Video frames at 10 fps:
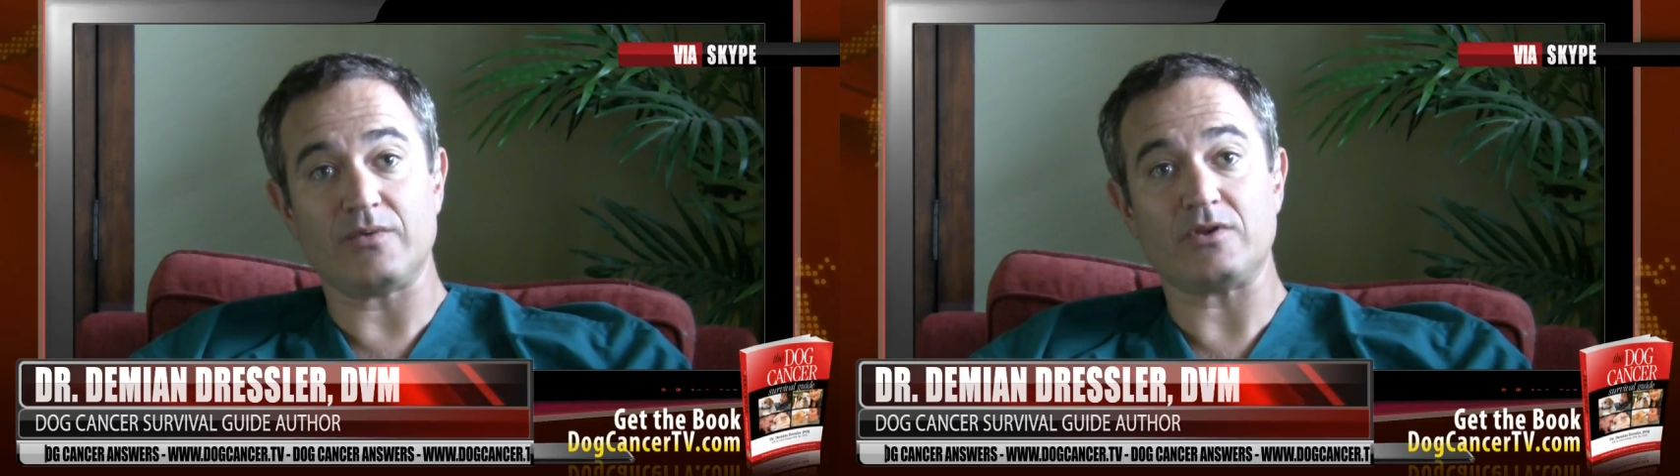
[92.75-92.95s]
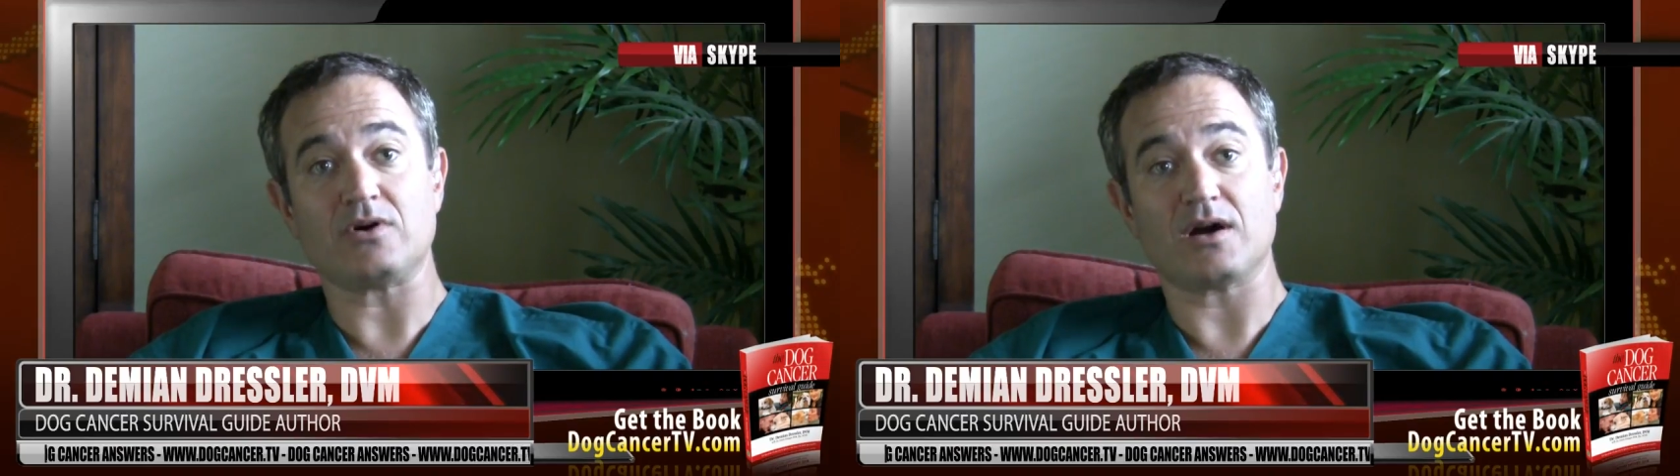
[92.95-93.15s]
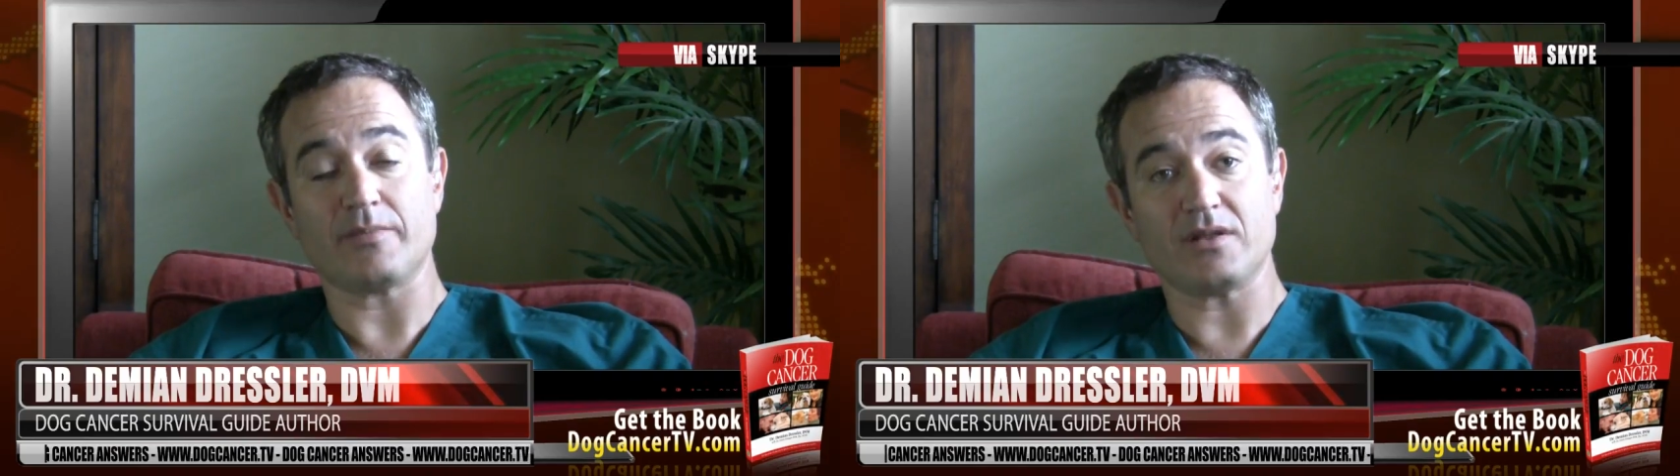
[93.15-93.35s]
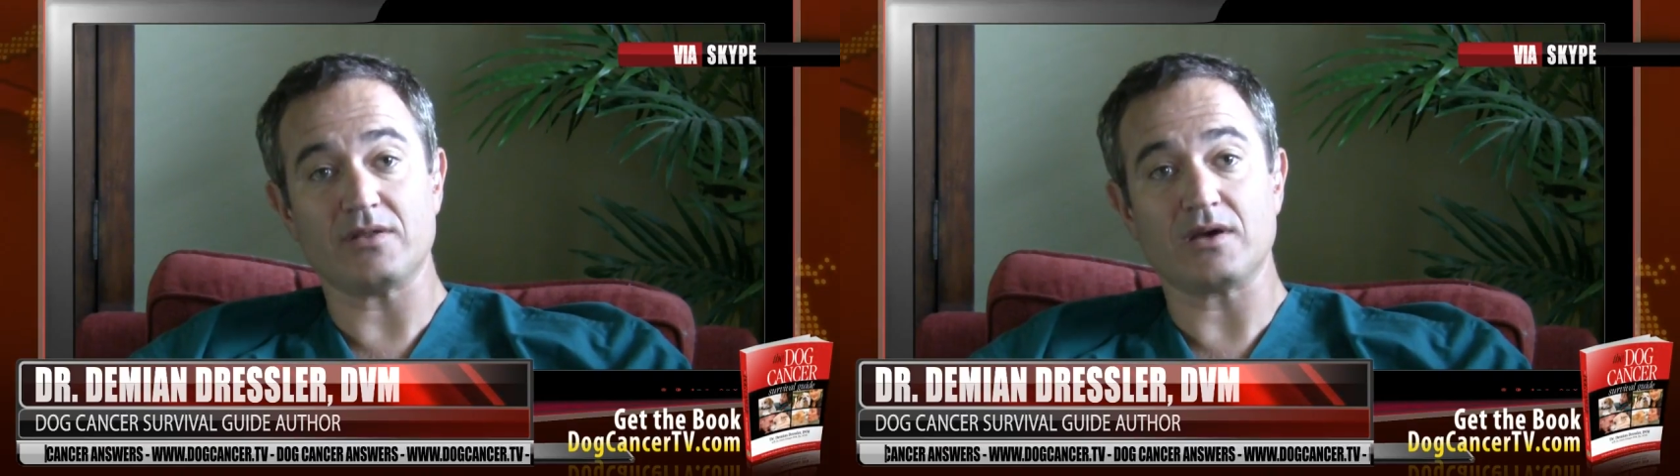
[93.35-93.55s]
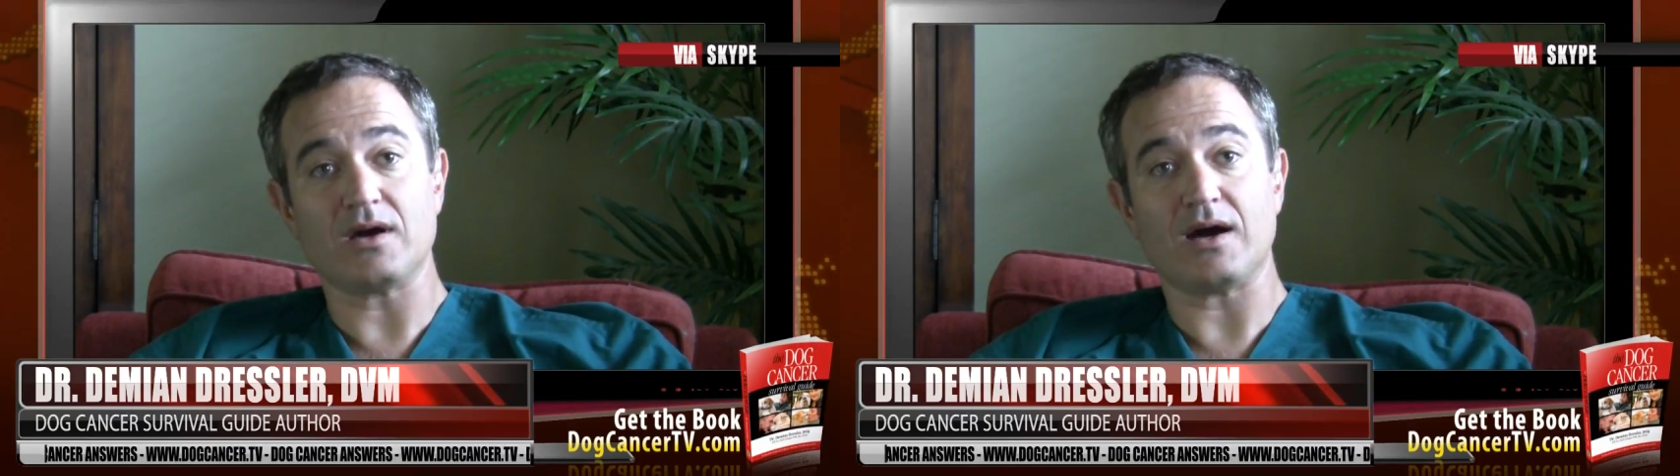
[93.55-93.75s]
that we talk about in
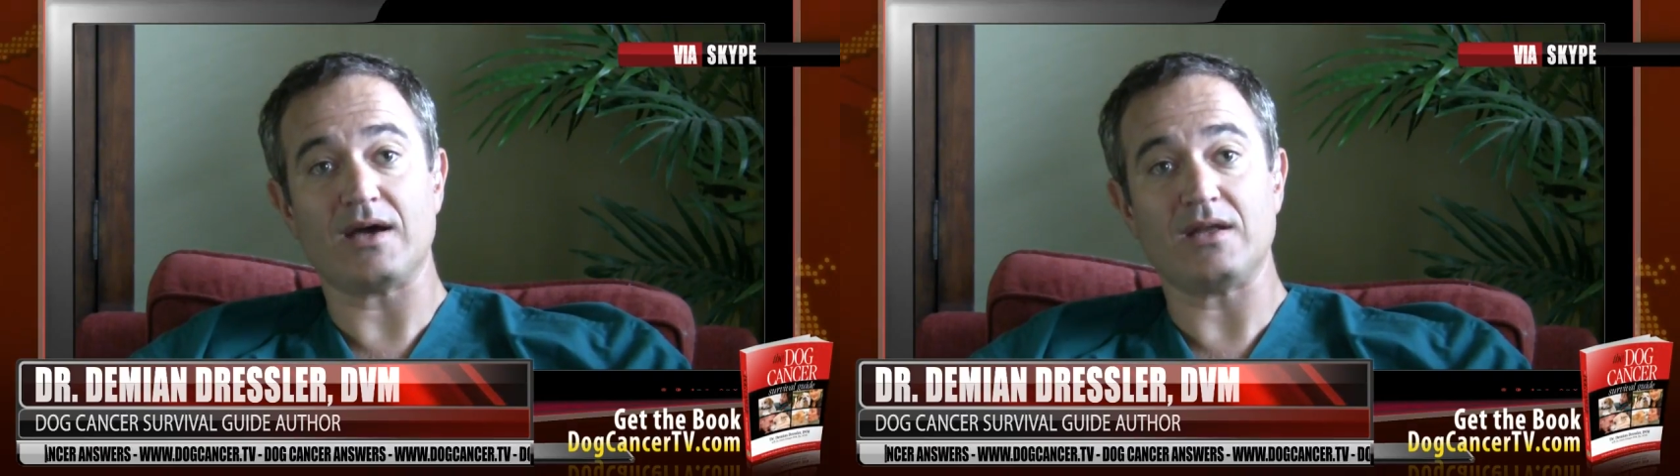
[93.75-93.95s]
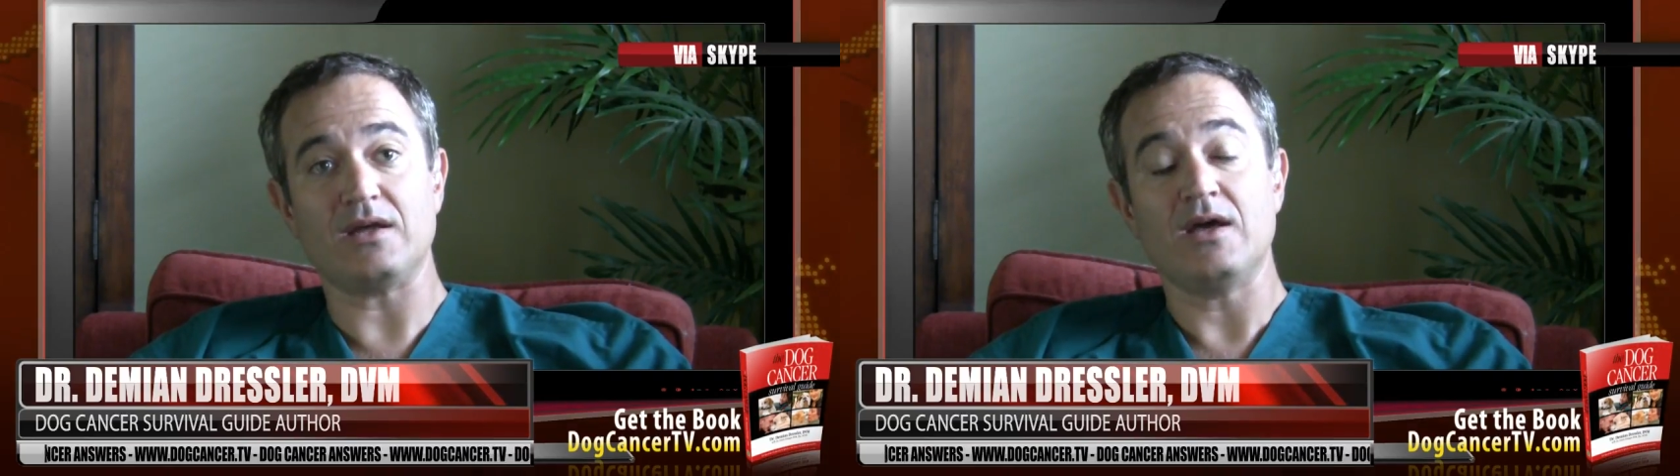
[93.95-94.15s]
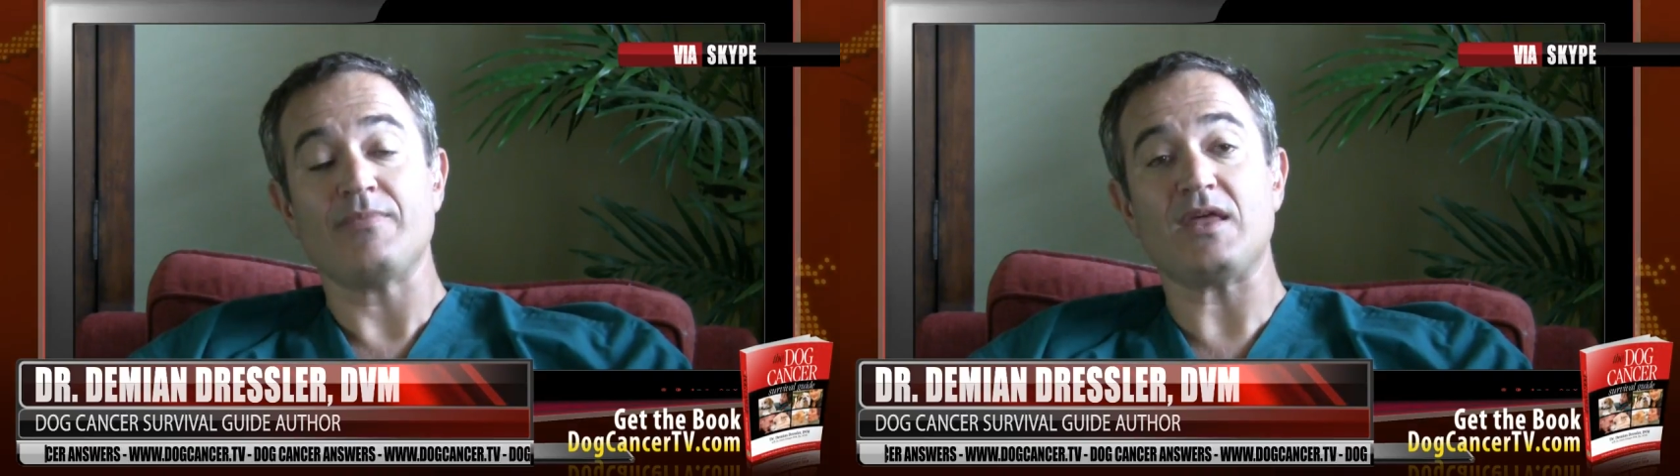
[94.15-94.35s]
the guide,